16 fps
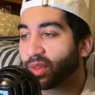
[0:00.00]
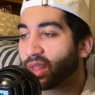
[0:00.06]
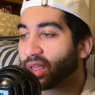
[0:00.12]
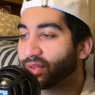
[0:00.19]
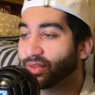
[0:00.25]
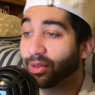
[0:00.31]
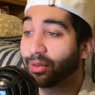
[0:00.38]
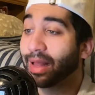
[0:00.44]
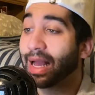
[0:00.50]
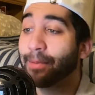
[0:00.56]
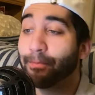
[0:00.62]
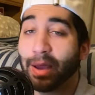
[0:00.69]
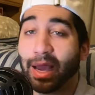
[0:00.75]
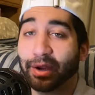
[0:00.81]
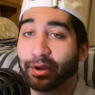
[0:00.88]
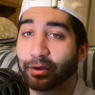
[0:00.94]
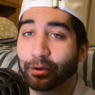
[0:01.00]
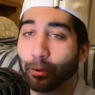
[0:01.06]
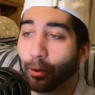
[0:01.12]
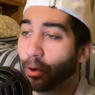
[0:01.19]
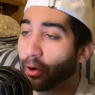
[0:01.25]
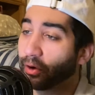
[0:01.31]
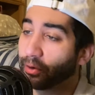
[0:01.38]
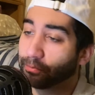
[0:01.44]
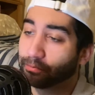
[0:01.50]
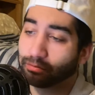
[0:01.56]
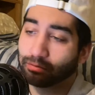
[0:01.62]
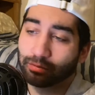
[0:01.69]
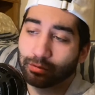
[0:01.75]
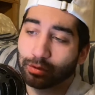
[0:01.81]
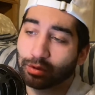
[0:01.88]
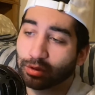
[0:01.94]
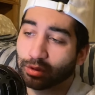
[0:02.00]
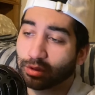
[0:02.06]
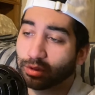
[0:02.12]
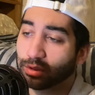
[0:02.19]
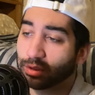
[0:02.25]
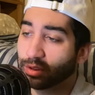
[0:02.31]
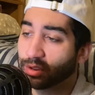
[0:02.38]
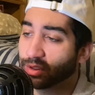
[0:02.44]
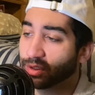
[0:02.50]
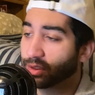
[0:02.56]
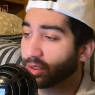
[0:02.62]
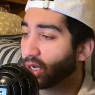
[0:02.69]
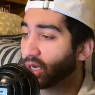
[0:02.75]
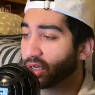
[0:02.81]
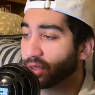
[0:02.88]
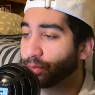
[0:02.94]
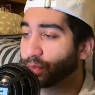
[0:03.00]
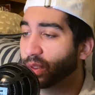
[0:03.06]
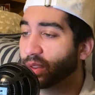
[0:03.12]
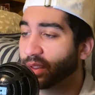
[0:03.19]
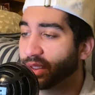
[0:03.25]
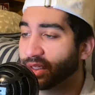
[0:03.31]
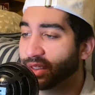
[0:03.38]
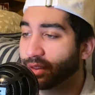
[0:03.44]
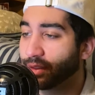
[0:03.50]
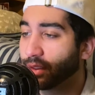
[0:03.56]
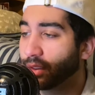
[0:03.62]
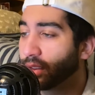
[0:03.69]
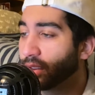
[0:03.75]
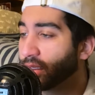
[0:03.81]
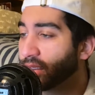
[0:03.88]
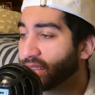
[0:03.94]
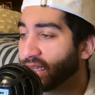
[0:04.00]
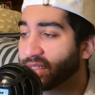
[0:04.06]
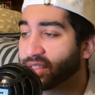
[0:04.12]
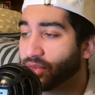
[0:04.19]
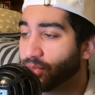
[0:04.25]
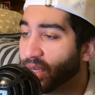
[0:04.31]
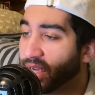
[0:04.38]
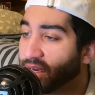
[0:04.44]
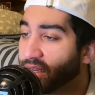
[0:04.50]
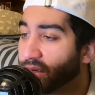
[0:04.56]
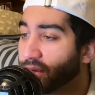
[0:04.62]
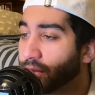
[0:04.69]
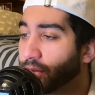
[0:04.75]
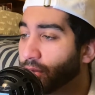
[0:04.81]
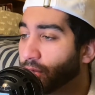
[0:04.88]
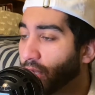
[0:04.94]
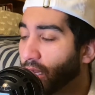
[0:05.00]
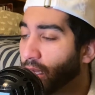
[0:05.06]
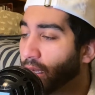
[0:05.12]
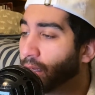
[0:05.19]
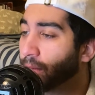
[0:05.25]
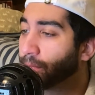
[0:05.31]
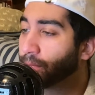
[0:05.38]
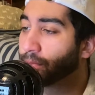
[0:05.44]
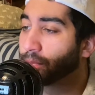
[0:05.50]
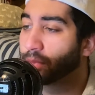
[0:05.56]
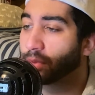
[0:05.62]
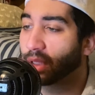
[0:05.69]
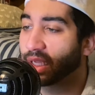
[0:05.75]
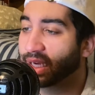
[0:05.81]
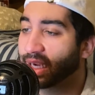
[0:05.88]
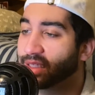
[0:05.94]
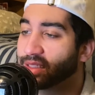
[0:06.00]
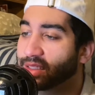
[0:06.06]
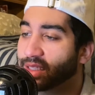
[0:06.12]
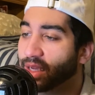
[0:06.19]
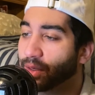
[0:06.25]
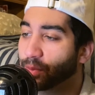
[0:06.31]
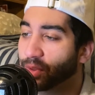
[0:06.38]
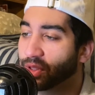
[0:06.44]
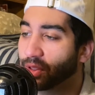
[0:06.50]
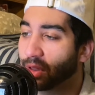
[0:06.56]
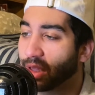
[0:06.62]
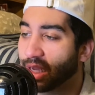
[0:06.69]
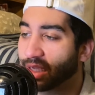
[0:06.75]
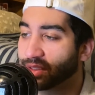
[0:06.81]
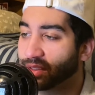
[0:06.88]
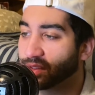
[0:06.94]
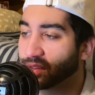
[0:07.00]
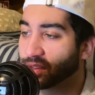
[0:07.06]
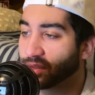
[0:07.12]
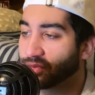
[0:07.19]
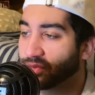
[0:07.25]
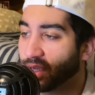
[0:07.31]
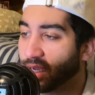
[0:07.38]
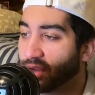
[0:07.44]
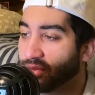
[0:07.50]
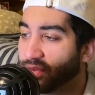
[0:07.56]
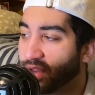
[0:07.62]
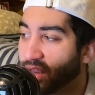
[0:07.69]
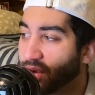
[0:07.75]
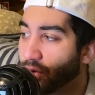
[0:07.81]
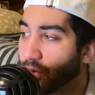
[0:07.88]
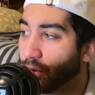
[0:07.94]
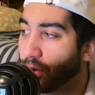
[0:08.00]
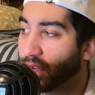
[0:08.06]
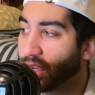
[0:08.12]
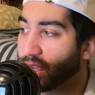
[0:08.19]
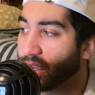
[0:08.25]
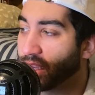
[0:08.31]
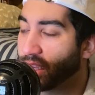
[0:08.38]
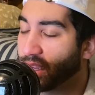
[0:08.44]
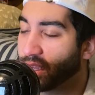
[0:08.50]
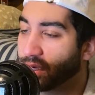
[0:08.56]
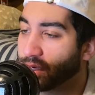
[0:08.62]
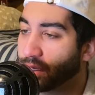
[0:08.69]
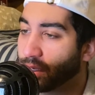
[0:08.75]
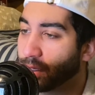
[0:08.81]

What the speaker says: The linebacker core got completely decimated. Like I said, with the losses of Van Noy and